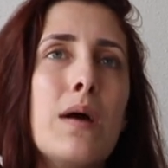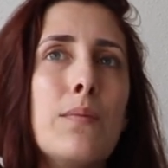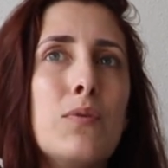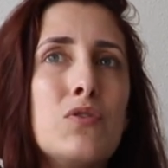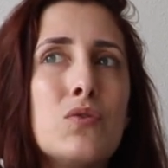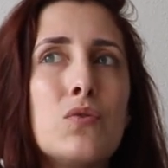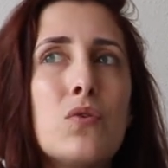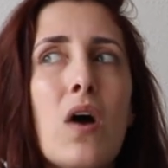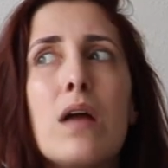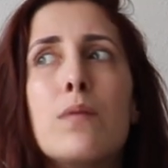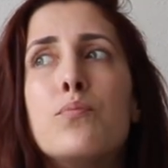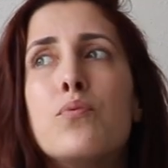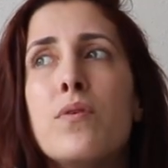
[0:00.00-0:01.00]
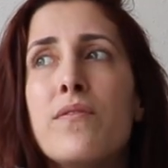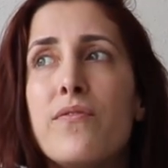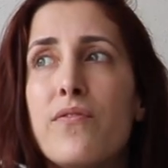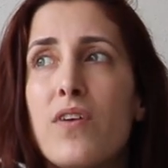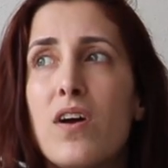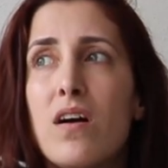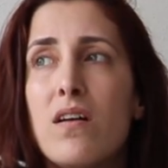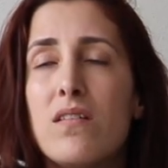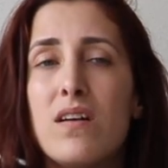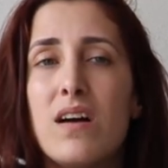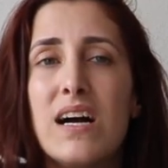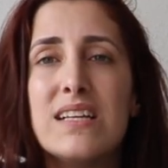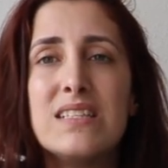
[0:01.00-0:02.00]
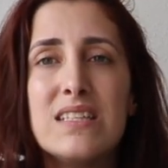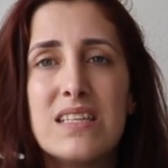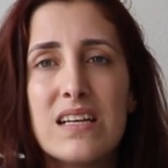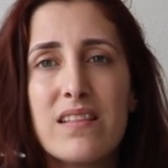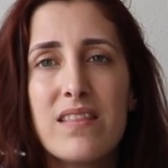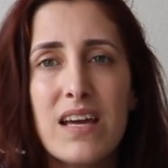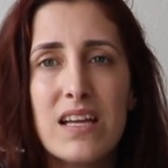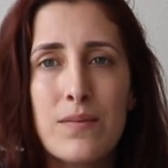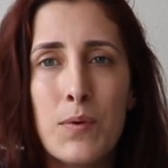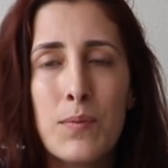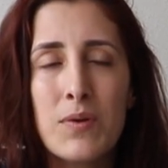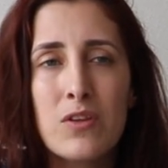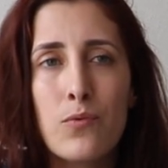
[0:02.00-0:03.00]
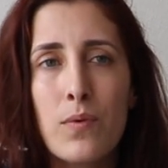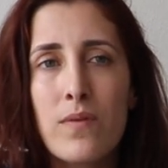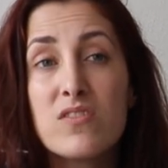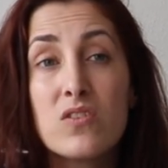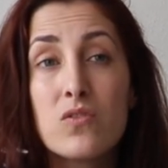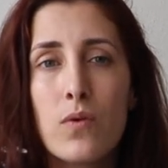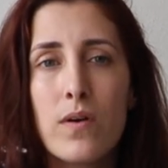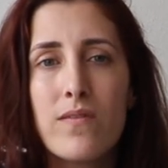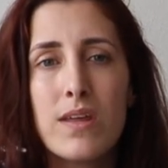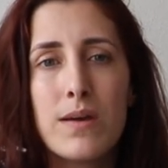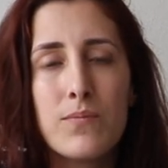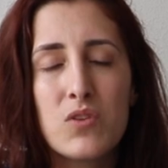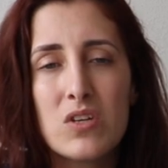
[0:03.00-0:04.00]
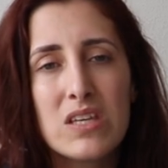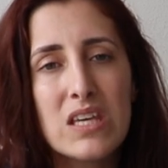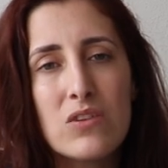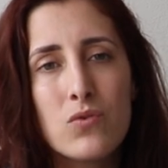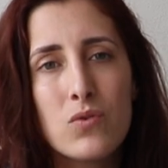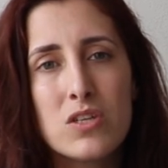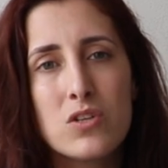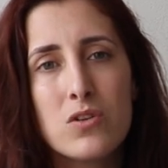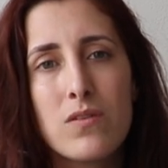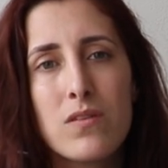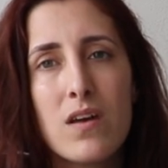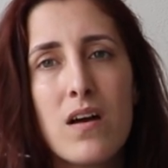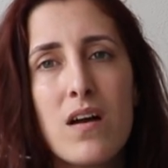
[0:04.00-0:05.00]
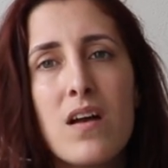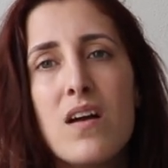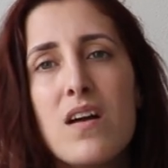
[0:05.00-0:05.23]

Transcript: but you know, I prefer at the end that moment with the two of them talking to each other